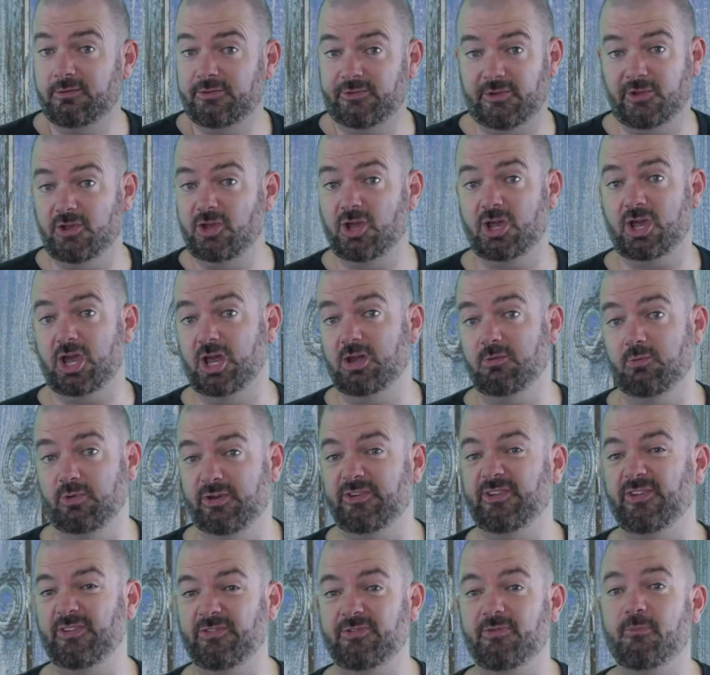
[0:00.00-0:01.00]
So you can,
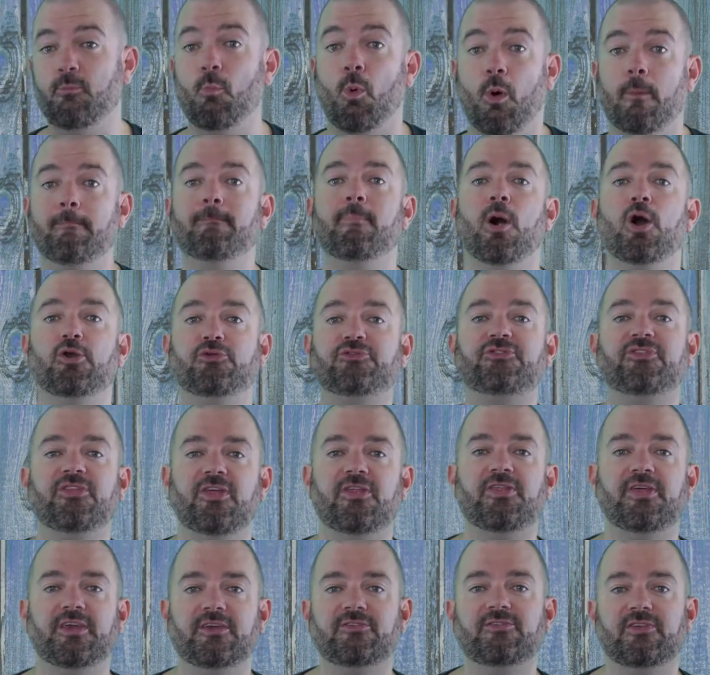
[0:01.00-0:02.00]
which is what most of
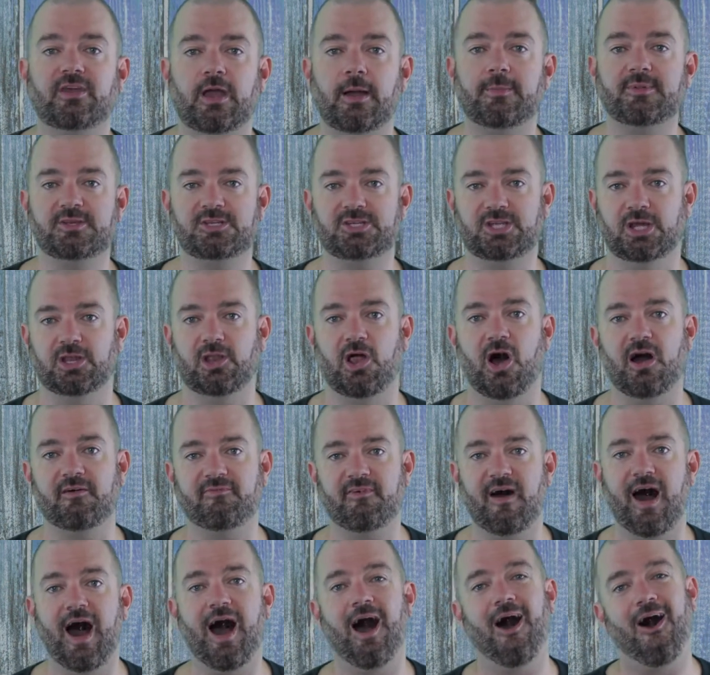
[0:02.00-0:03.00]
the things that come into your
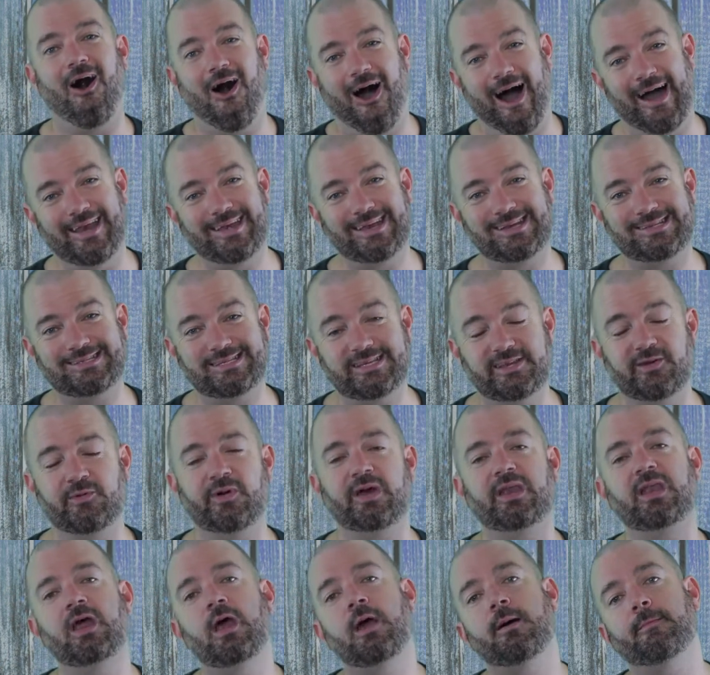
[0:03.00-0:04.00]
life are. I need to do
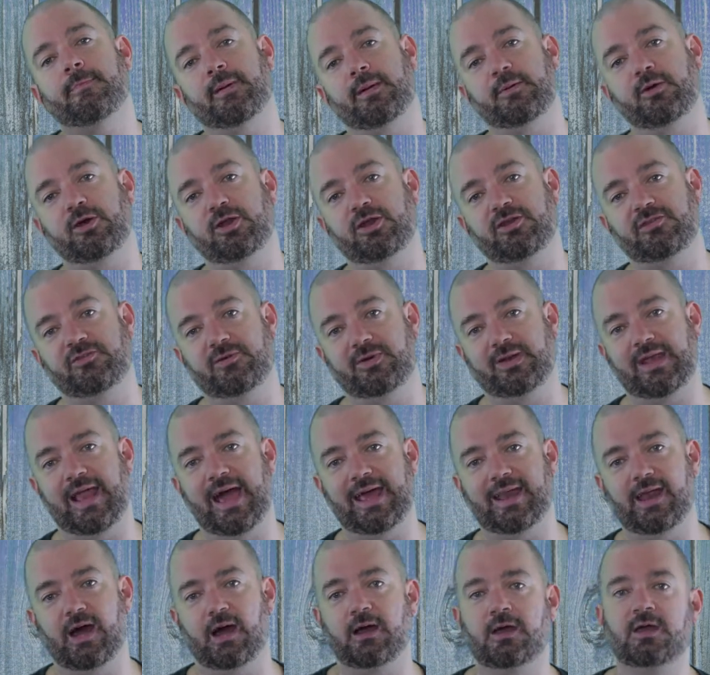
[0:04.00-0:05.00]
it, but I'm going to do it
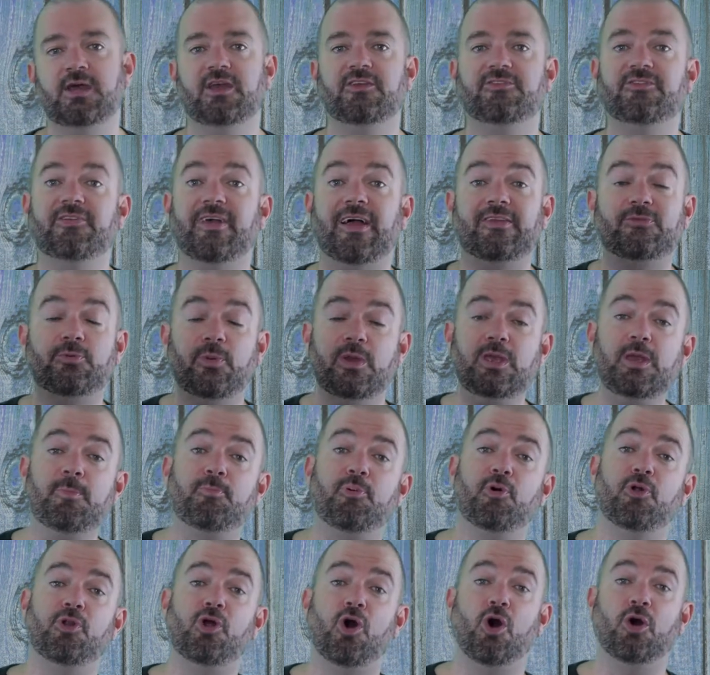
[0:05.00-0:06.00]
later. So that's where you
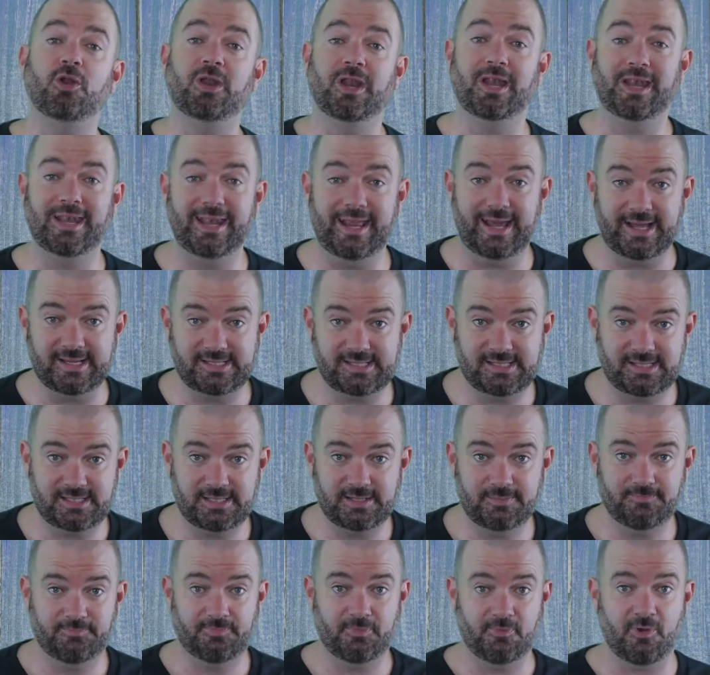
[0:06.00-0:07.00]
put it on a
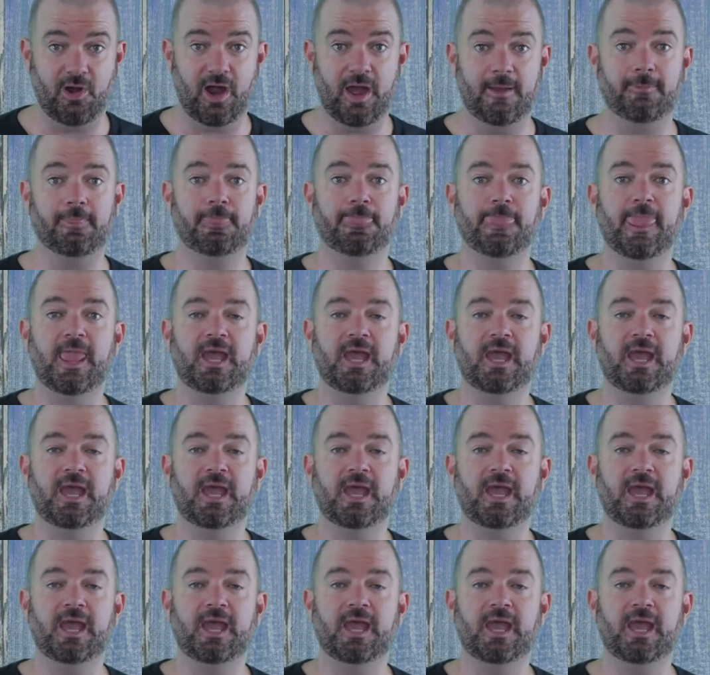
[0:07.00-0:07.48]
list, right?